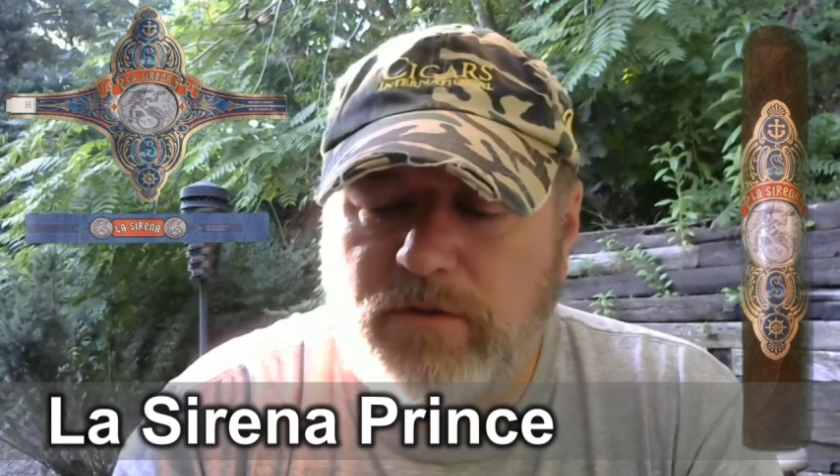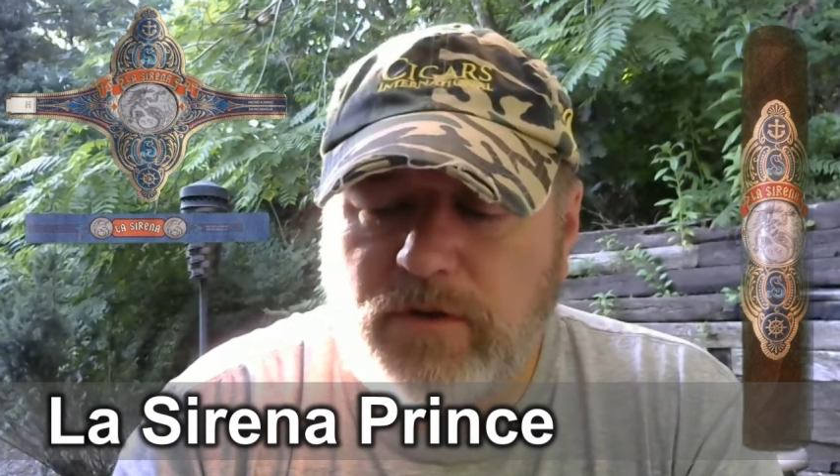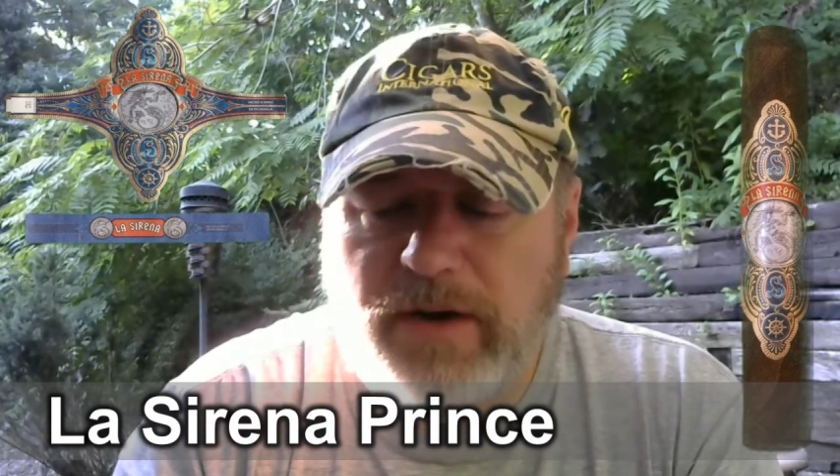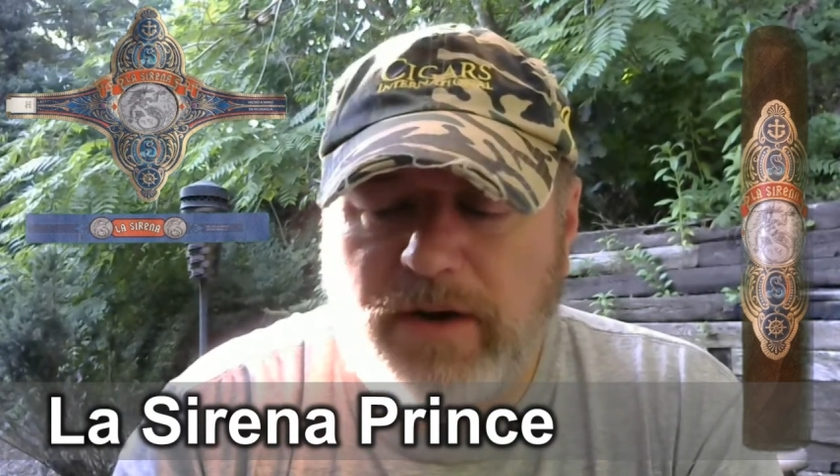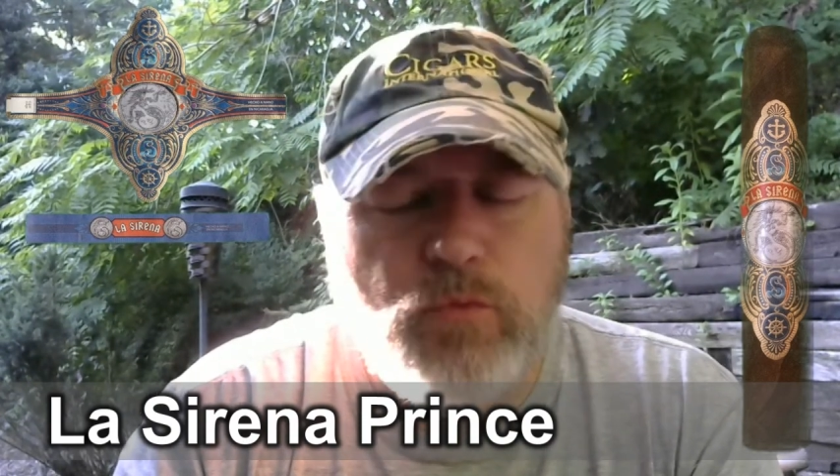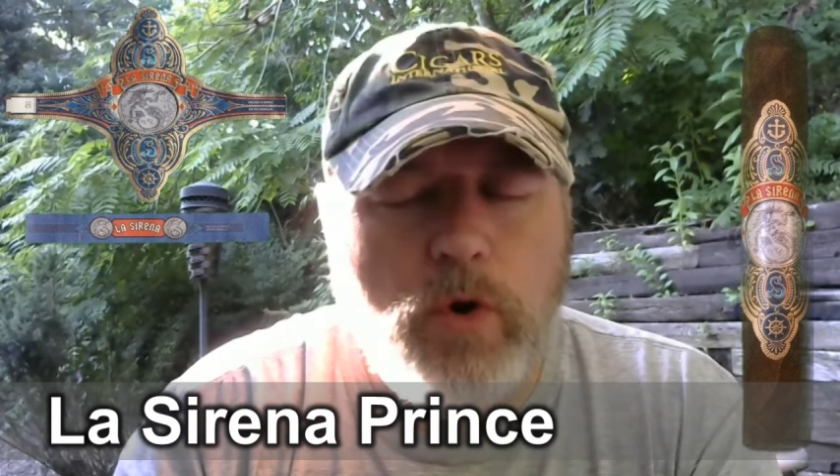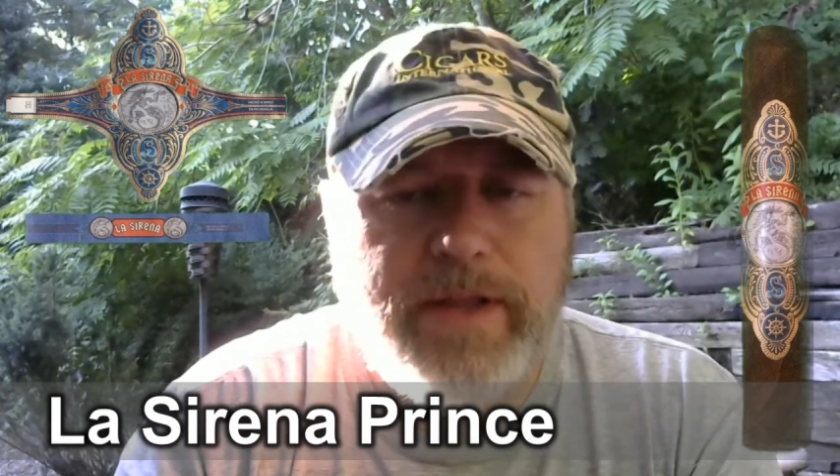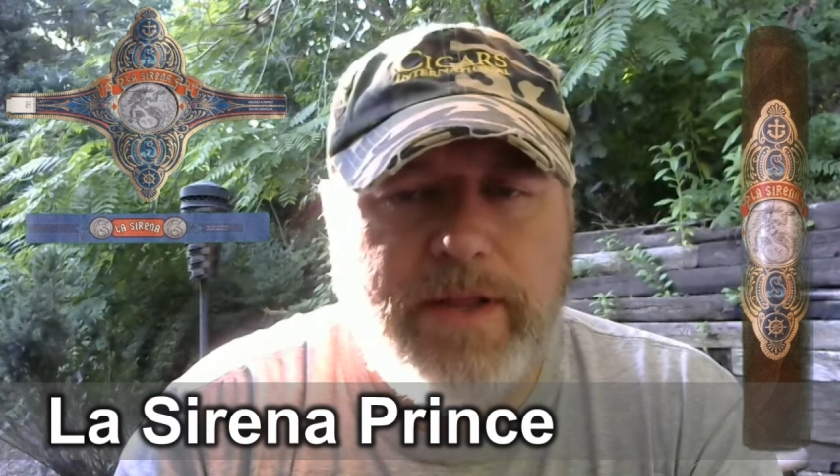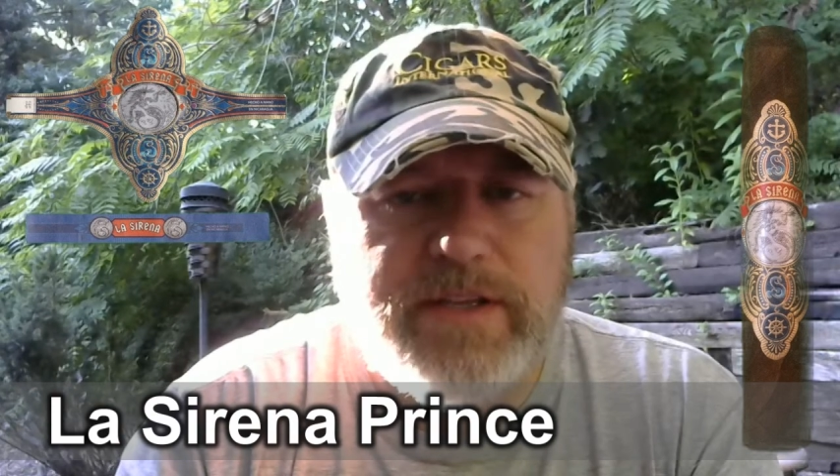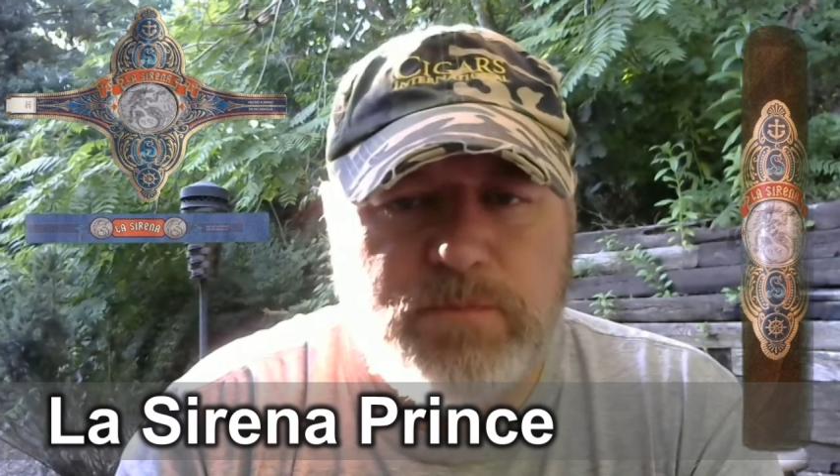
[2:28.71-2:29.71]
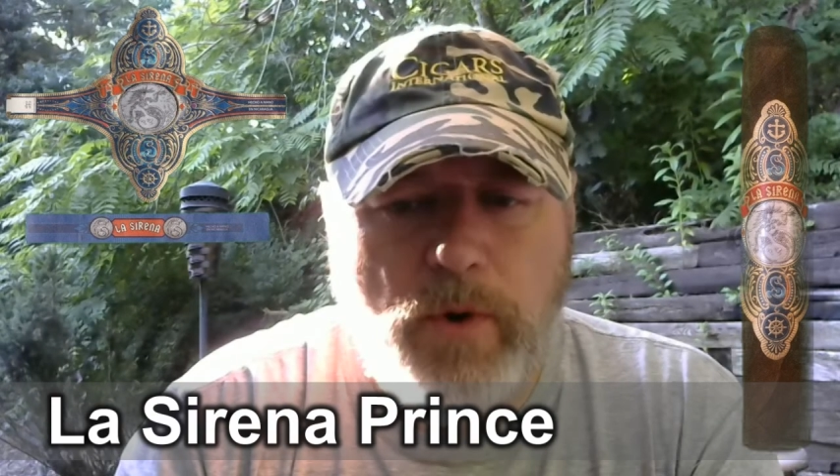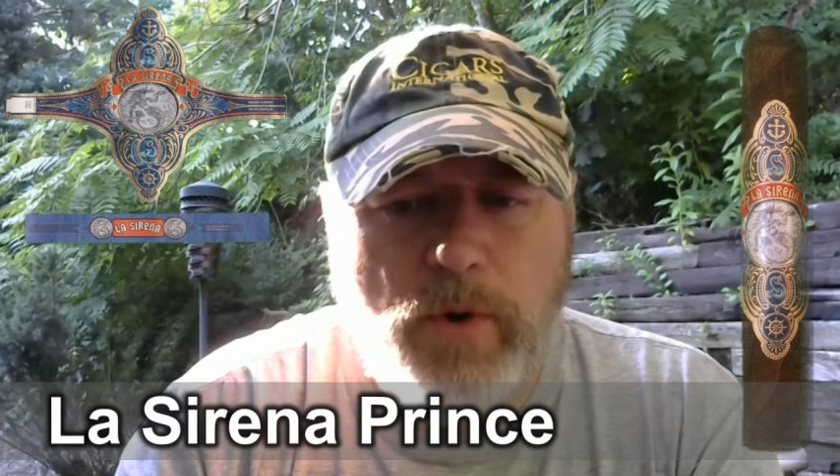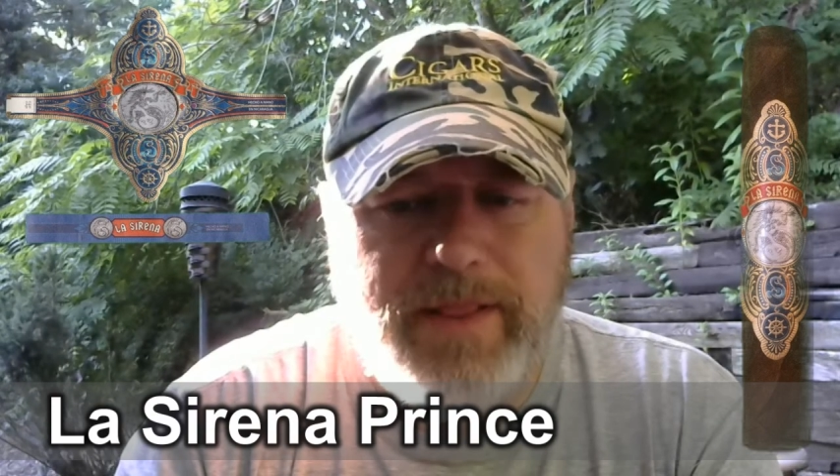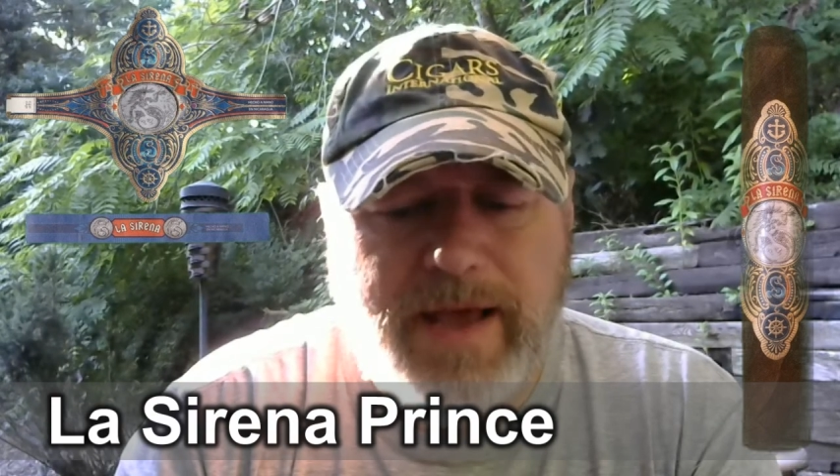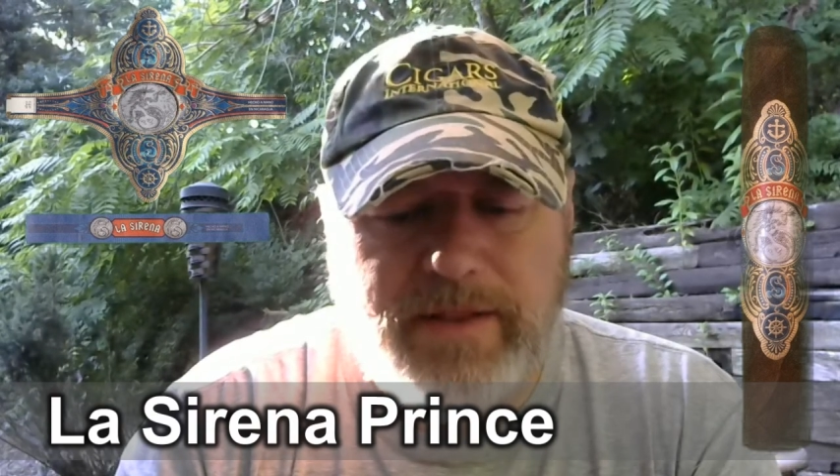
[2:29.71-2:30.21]
kind of woody at this
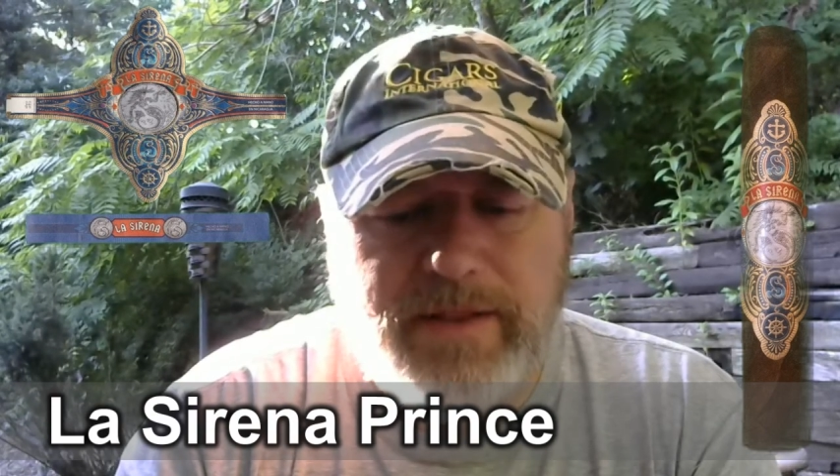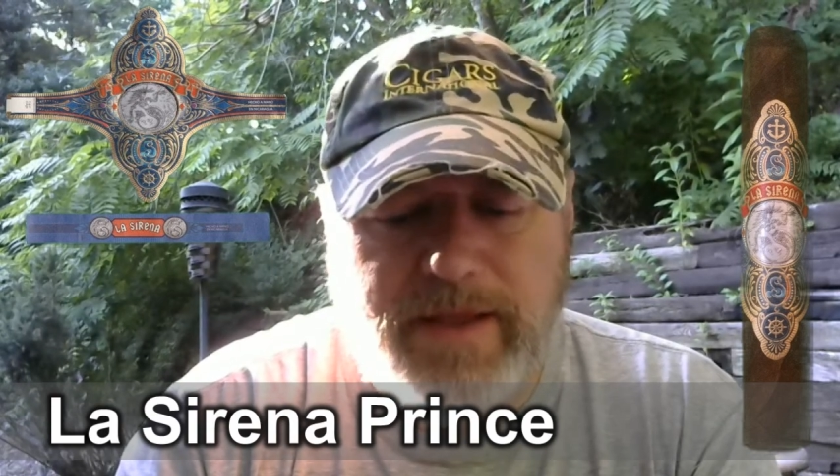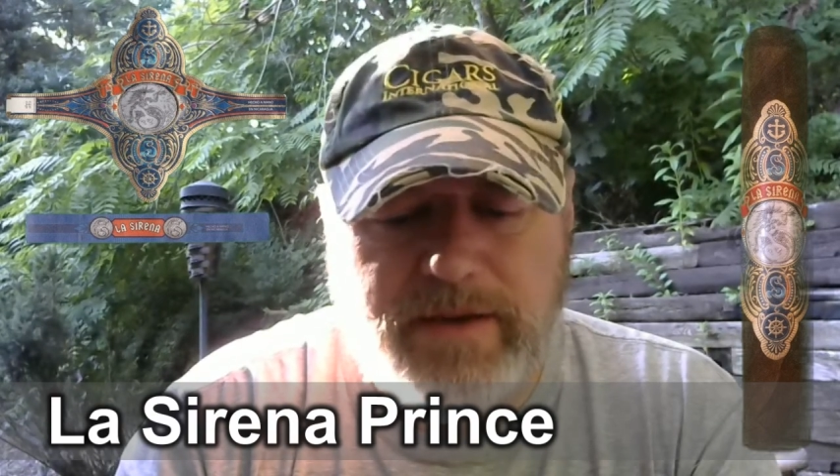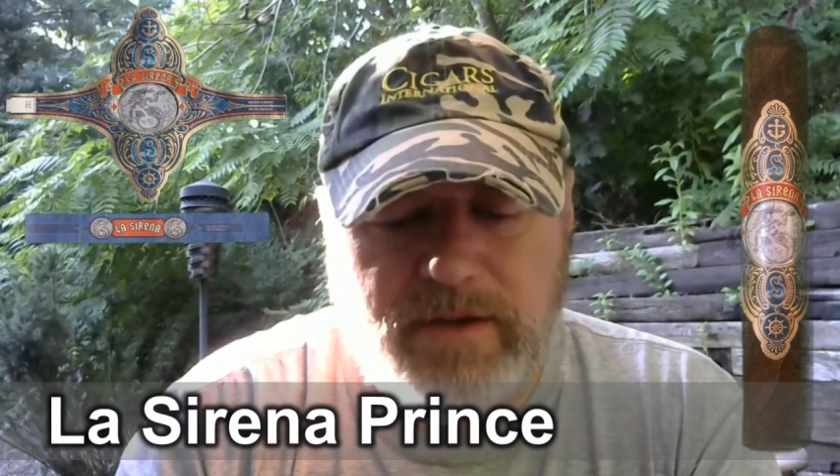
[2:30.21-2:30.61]
point. That